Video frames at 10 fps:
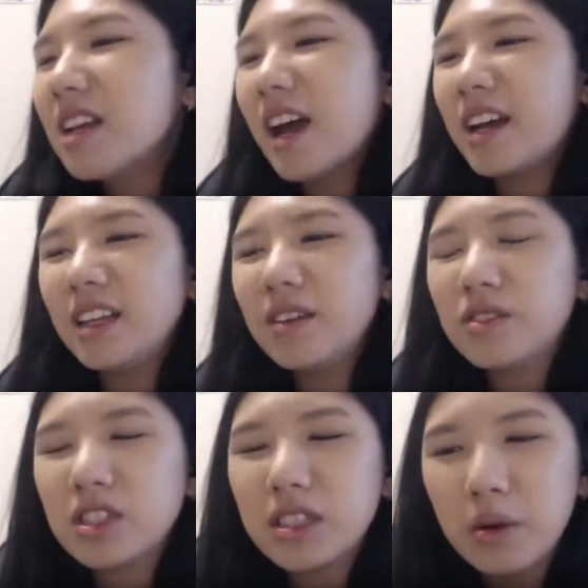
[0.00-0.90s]
I think if you
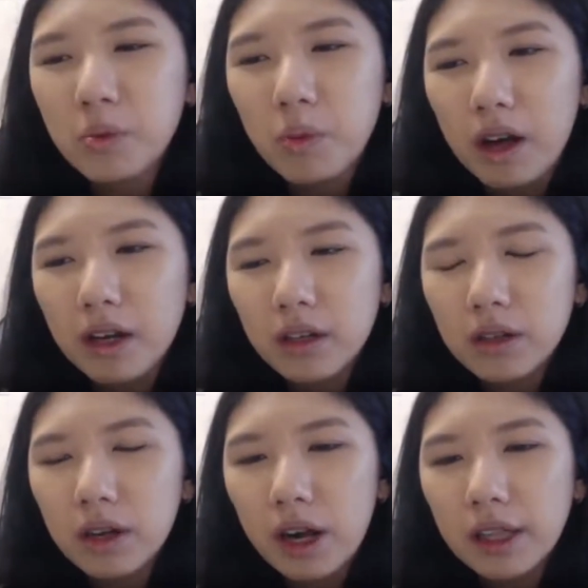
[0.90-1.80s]
just send one,
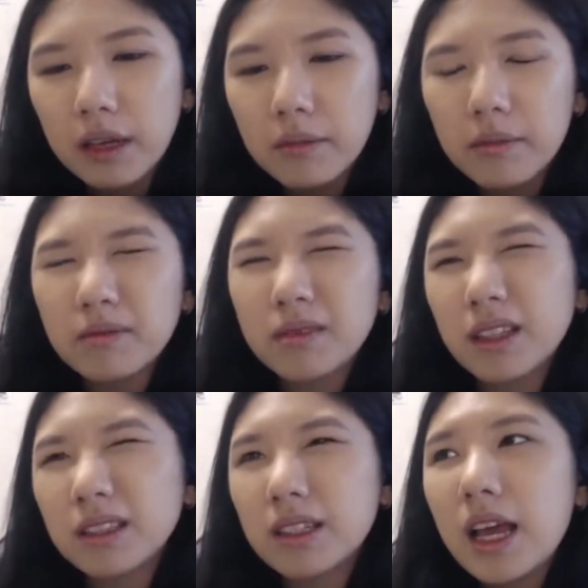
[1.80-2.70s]
I think
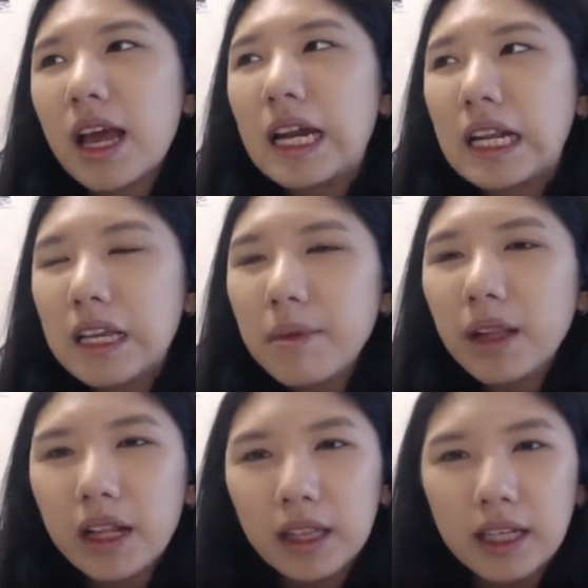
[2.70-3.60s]
an email
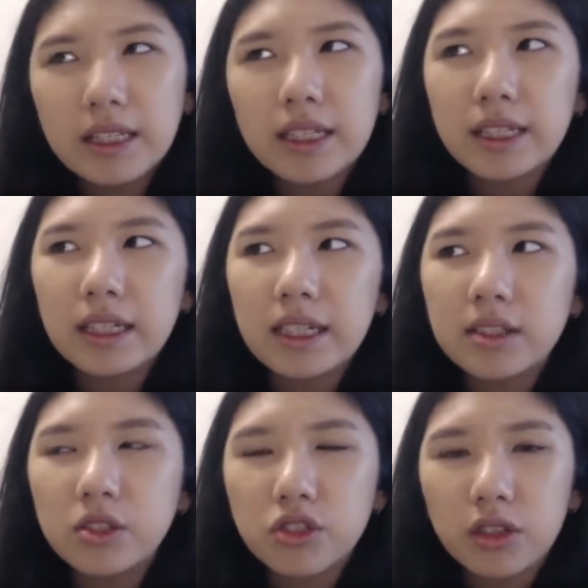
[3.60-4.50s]
and LinkedIn is
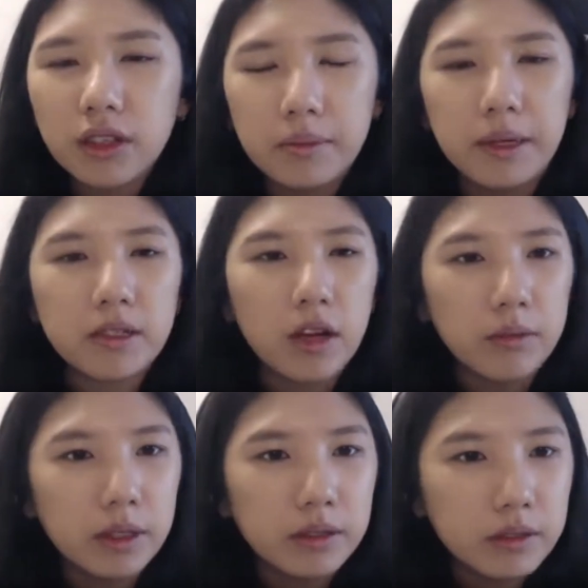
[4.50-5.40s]
usually the best
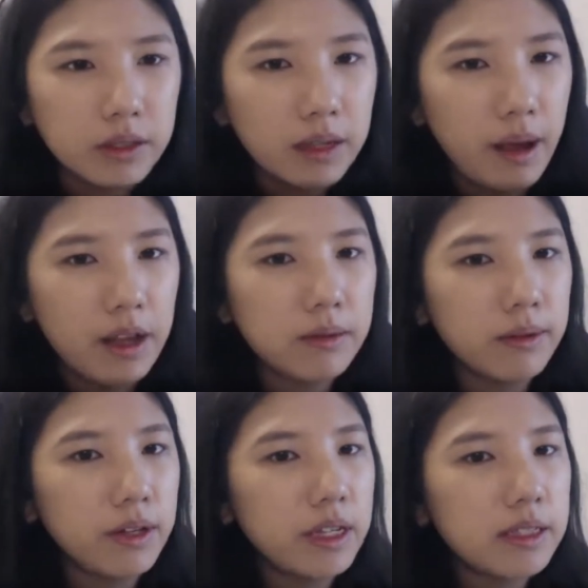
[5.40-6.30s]
combo in my
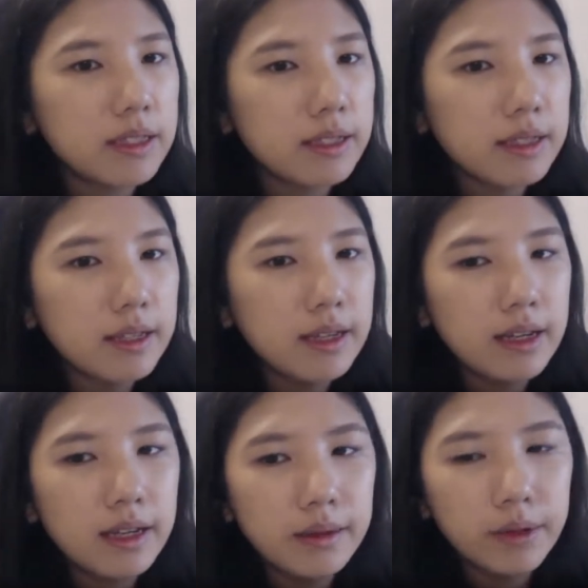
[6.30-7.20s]
experience,
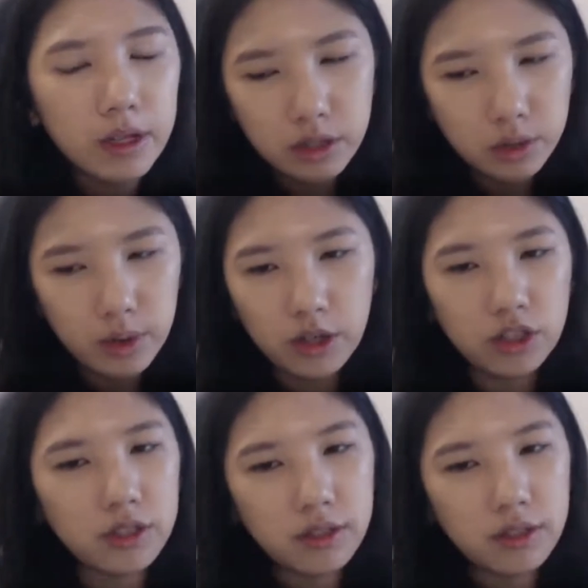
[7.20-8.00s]
because Twitter